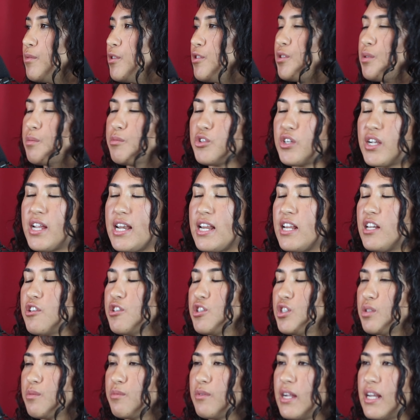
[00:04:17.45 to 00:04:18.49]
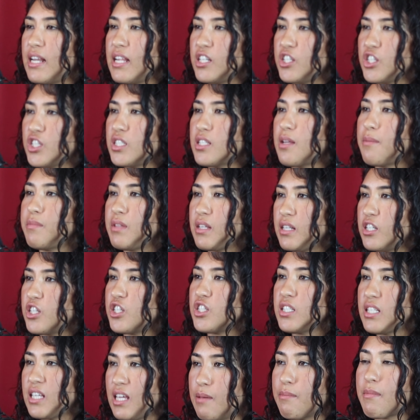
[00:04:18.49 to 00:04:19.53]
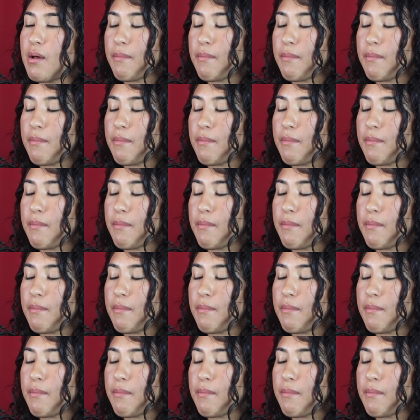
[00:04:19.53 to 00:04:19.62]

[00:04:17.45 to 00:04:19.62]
do some training, do some reading, just something to just keep